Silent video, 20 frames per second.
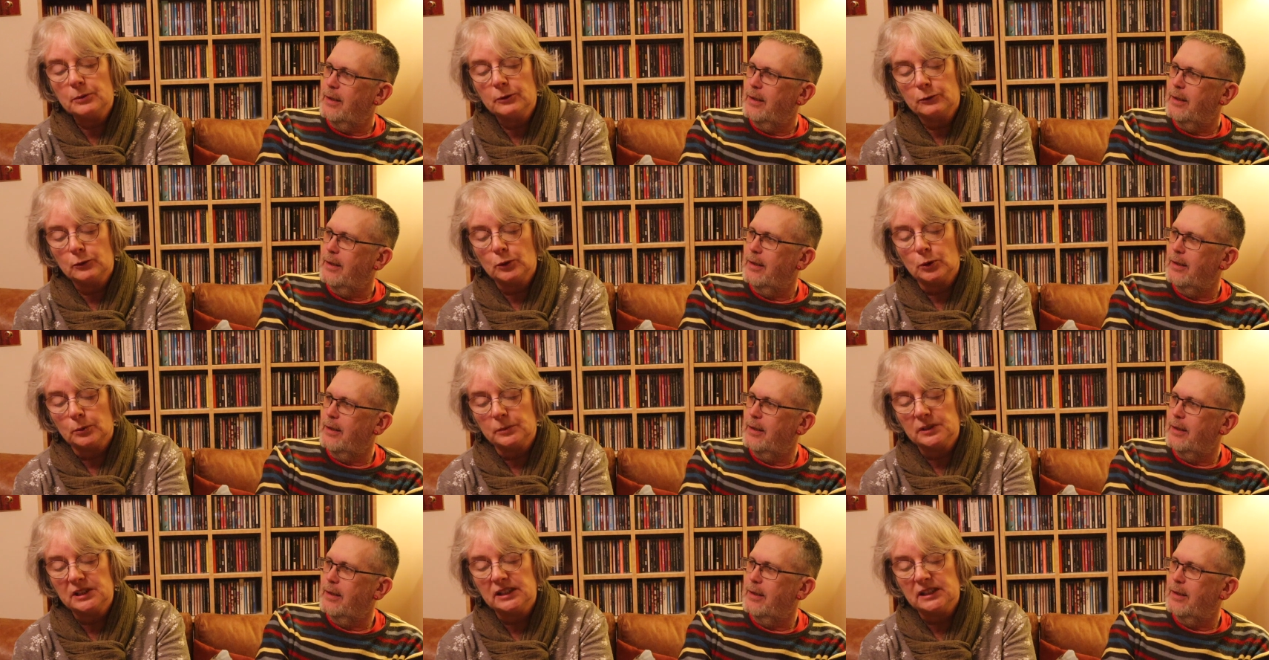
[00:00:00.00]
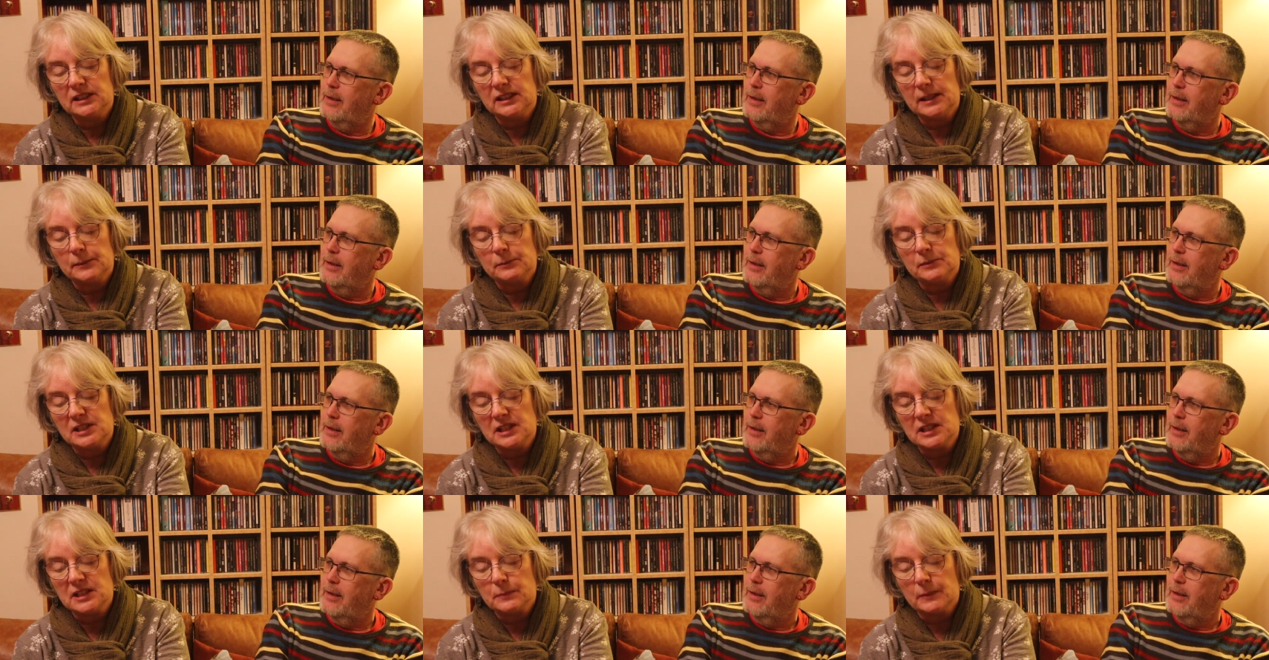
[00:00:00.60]
Speaker 1: performed in an
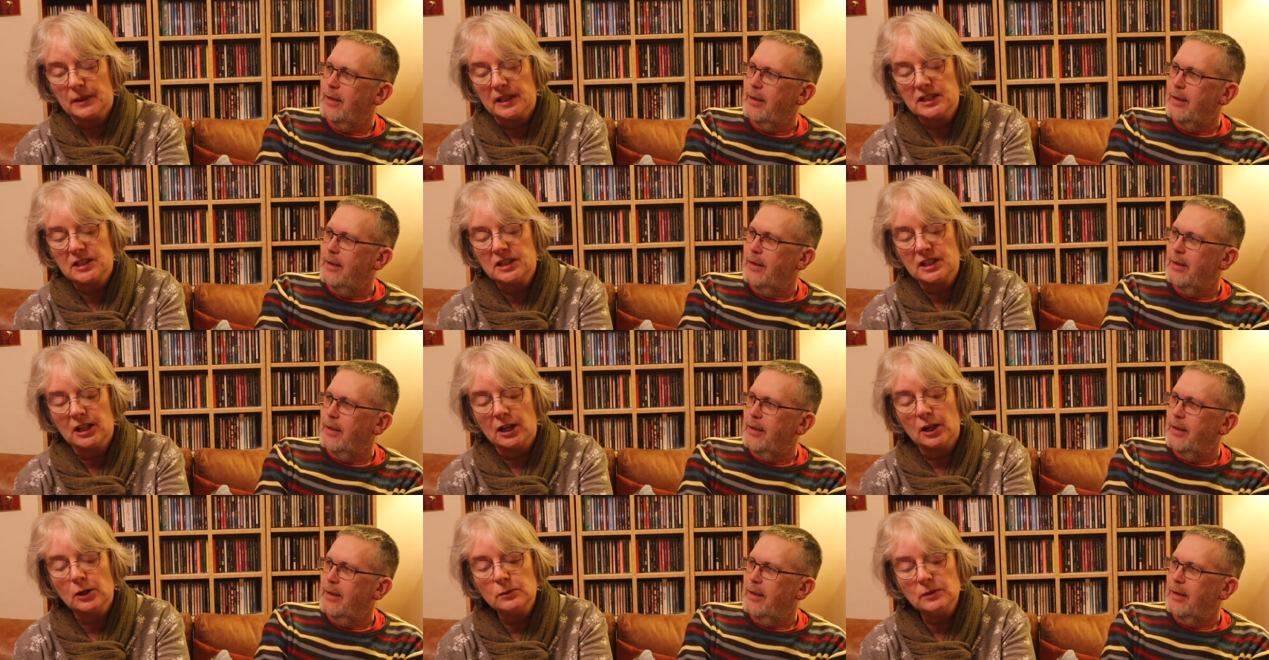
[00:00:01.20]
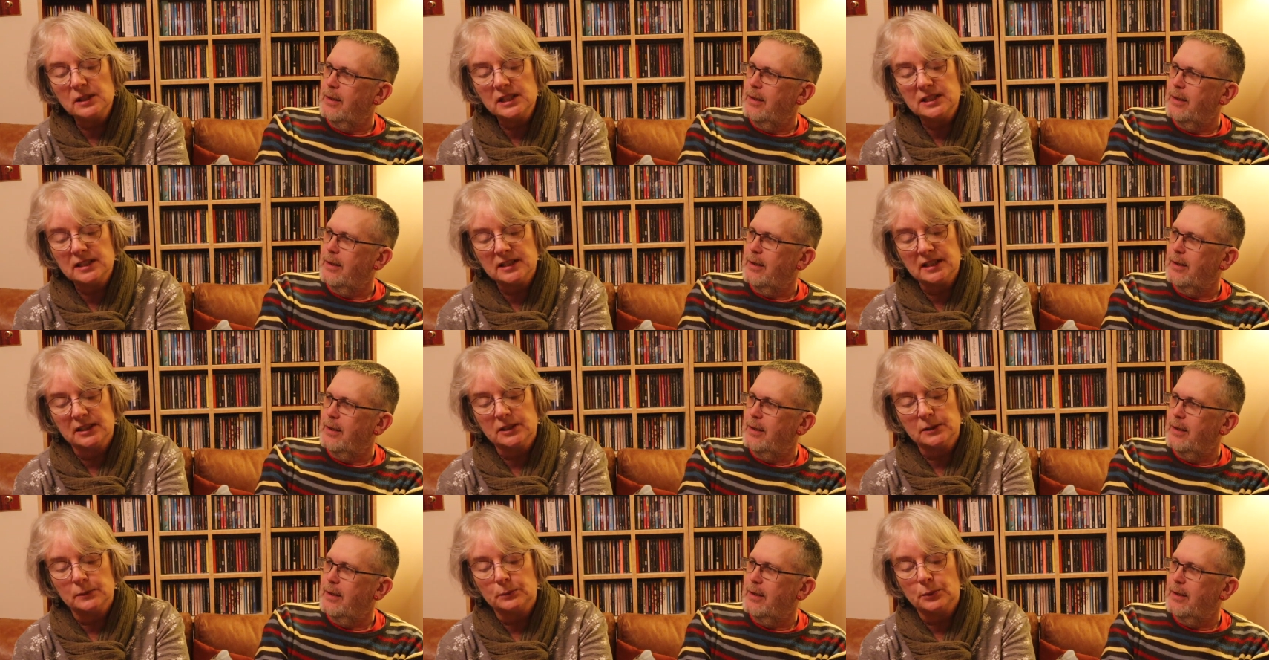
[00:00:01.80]
empty space. The only
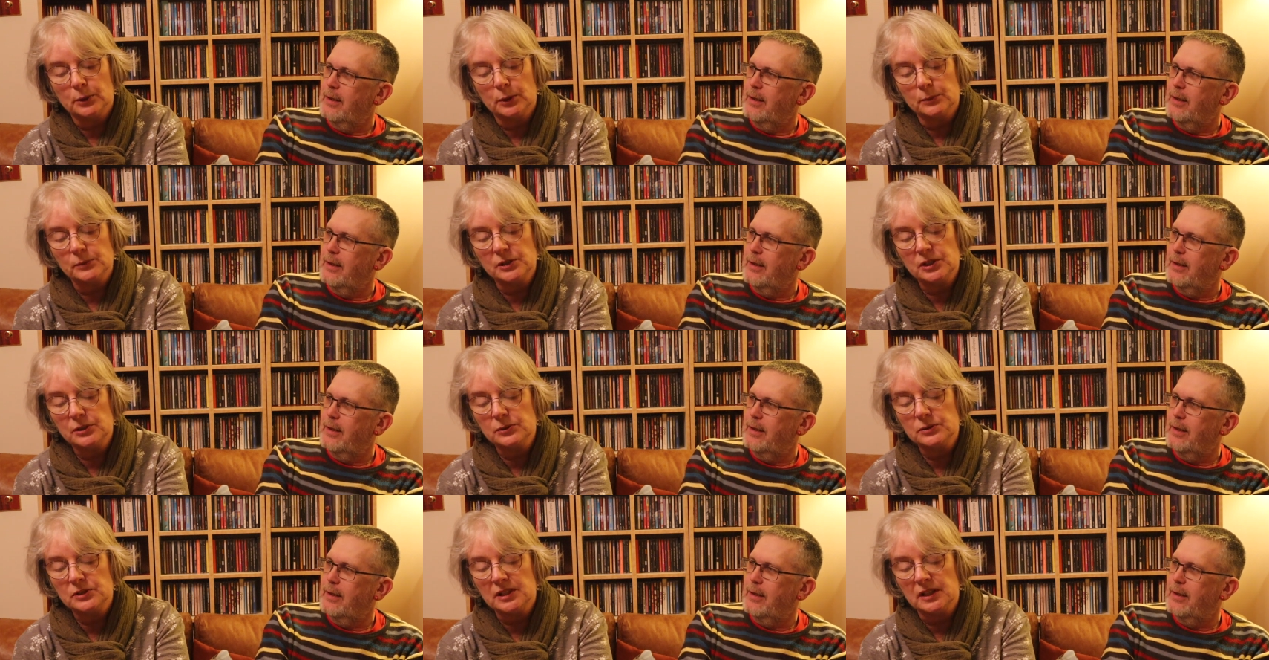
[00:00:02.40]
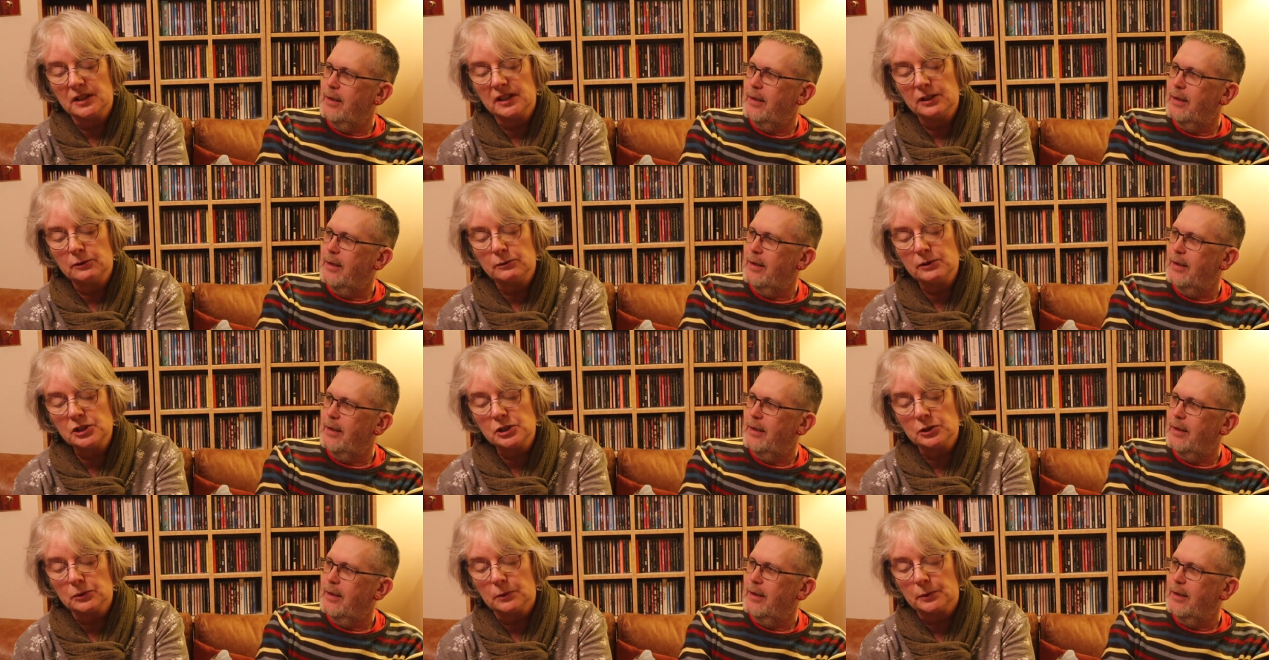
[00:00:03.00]
set and props used in the
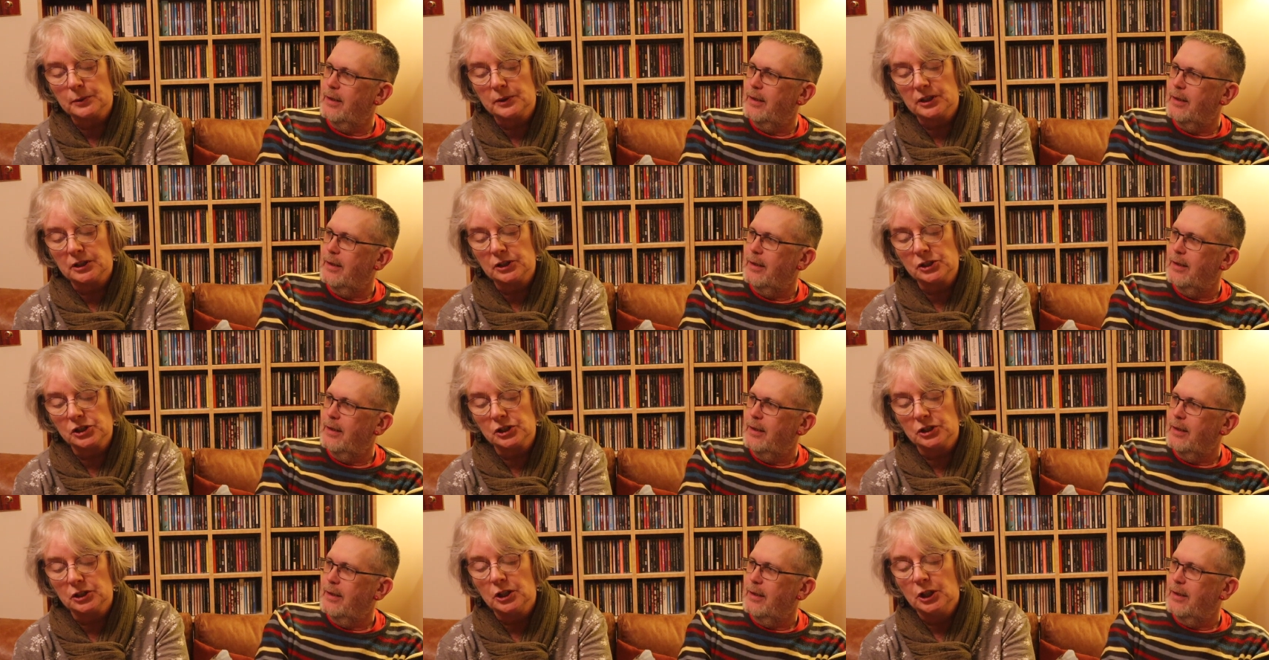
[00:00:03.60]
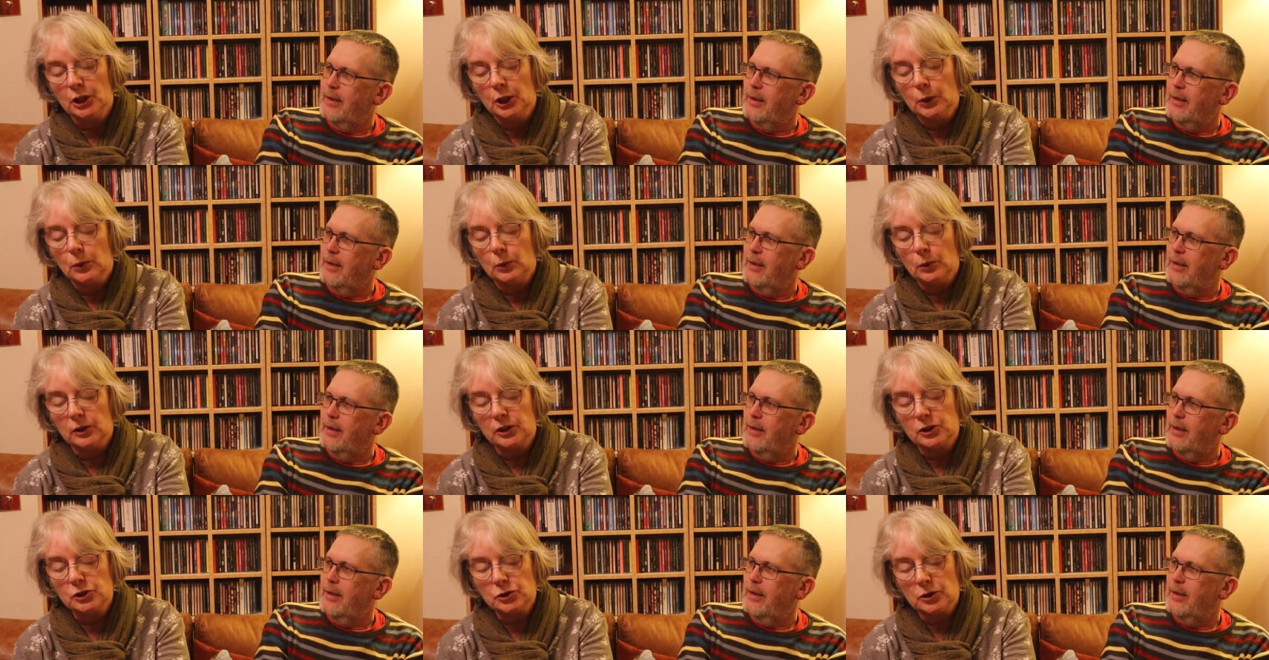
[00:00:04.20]
original production
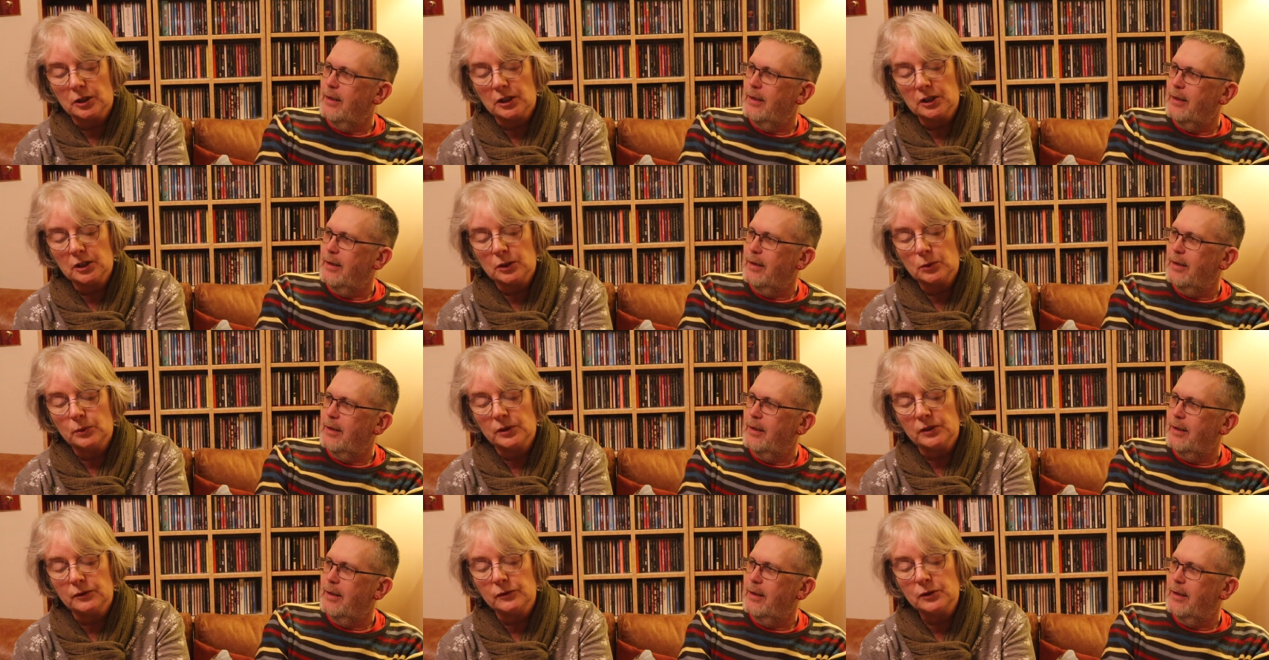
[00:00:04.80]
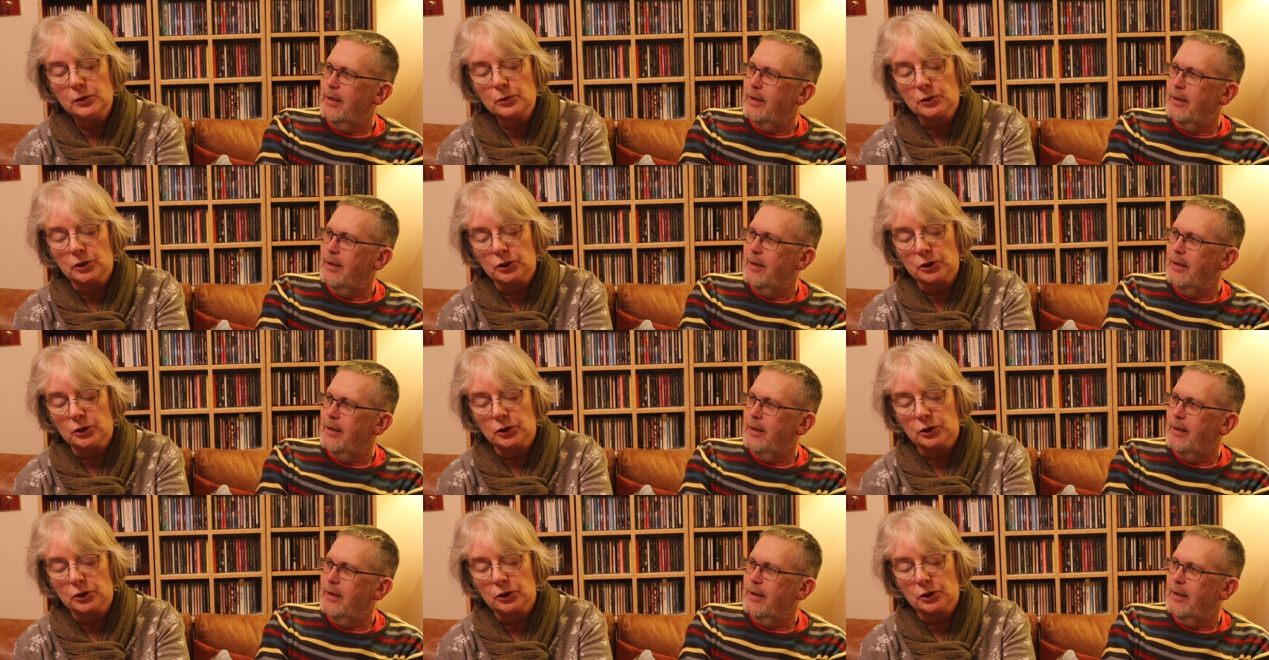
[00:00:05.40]
were a trunk with a few